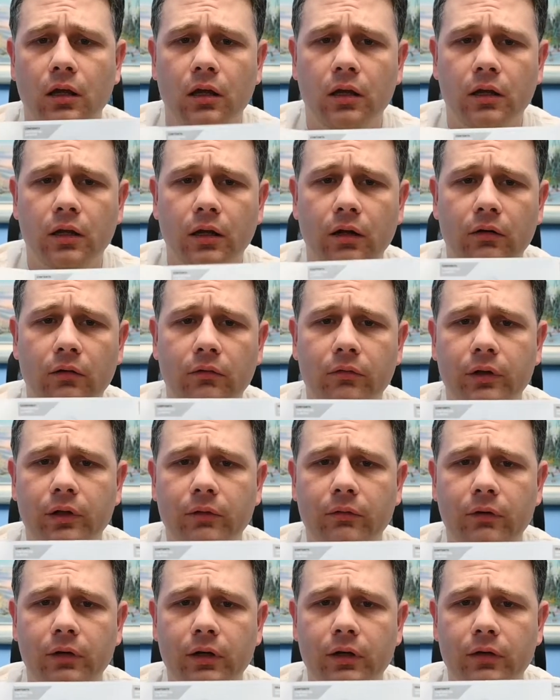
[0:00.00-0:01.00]
And I don't really
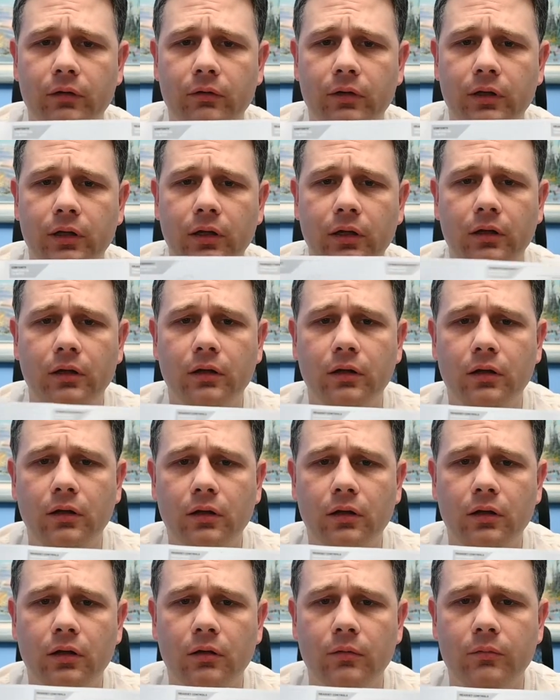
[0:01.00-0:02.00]
want to deal with that.
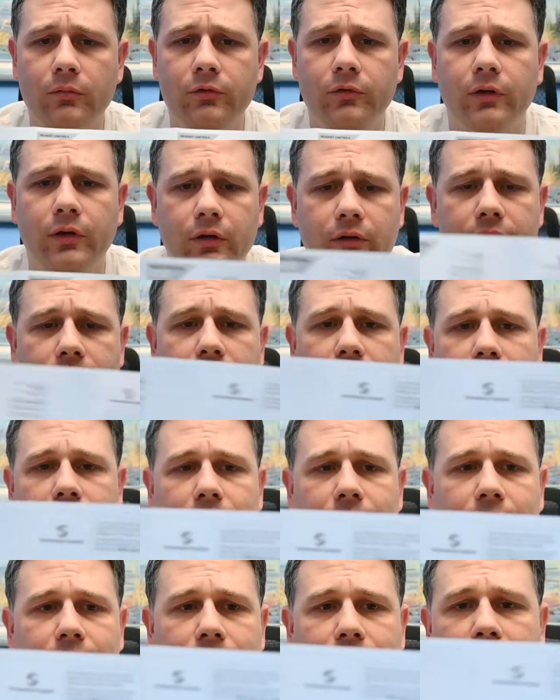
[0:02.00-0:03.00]
So here's the
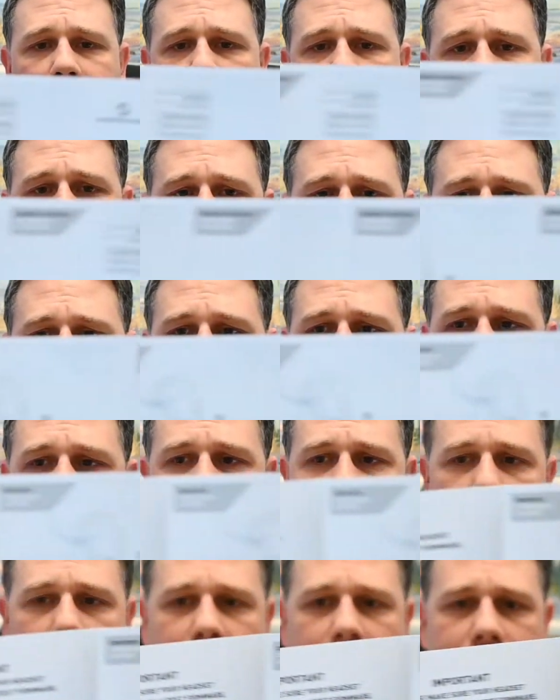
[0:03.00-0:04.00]
picture of the
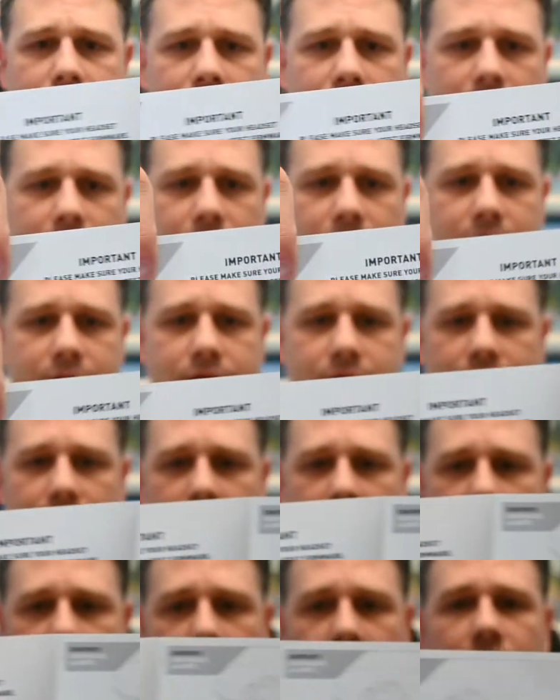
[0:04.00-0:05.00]
manual on this
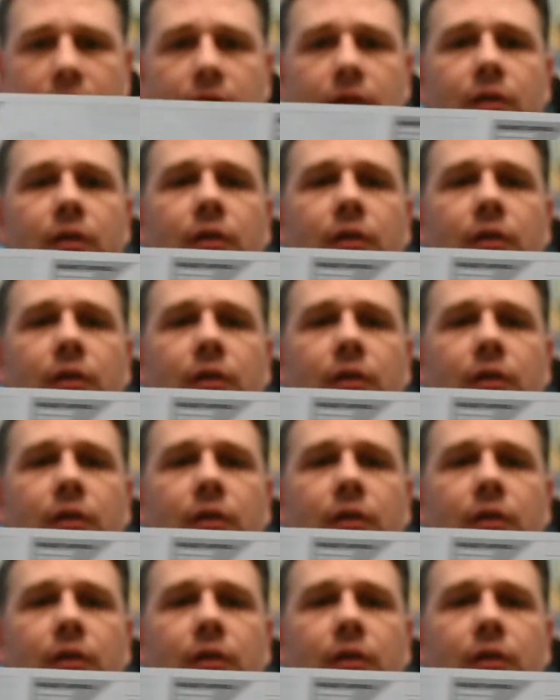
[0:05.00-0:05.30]
side.